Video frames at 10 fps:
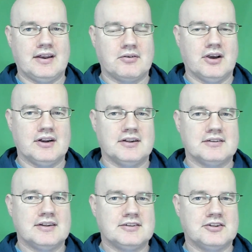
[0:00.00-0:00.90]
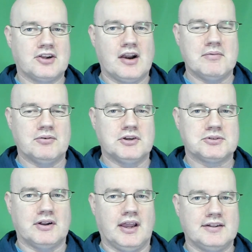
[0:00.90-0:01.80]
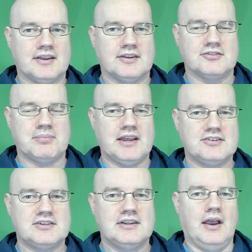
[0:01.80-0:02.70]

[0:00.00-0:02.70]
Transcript: and I'm going to determine which one I think is best.